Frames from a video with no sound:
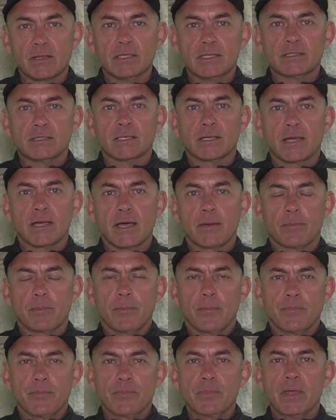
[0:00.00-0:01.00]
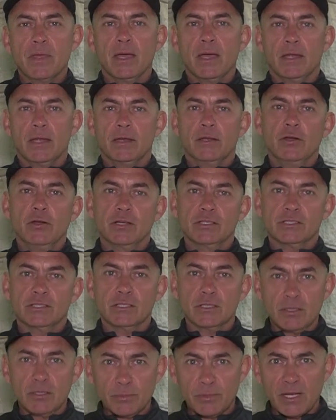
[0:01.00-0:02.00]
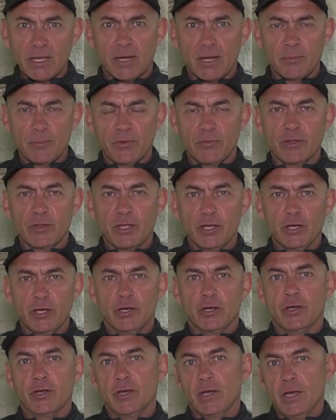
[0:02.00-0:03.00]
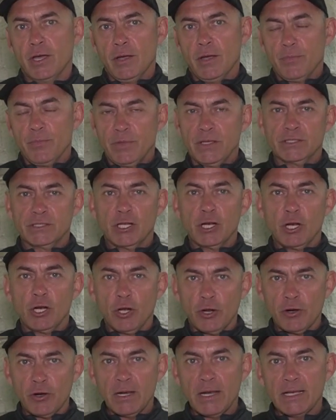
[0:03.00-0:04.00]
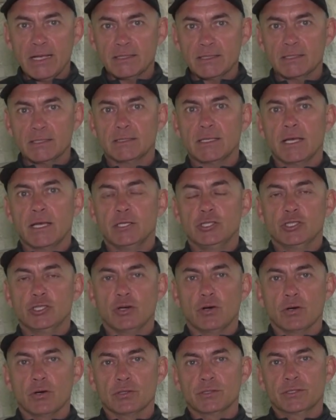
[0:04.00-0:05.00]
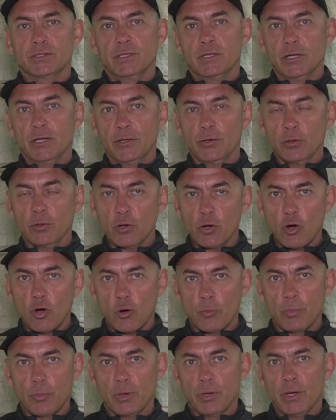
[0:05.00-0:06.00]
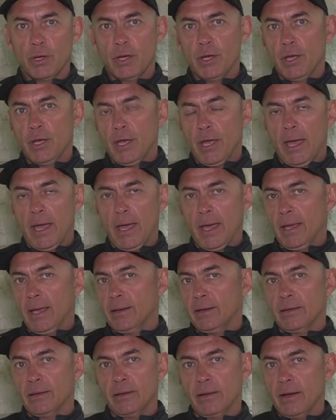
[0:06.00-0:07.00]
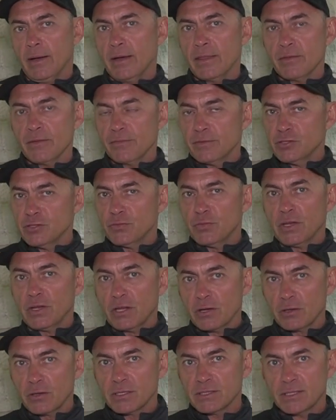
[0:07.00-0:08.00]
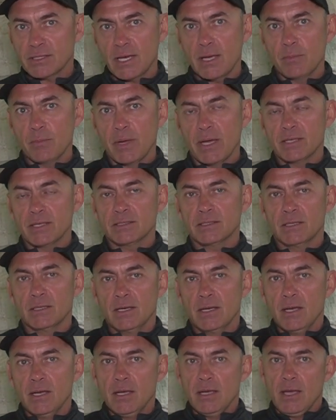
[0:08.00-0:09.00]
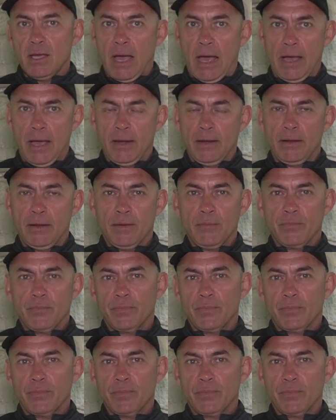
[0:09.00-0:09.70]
the Eastern Cape, and during a certain time of the year there's a lot of lesser sand sharks, little cob and other fish feeding on the sandbanks. And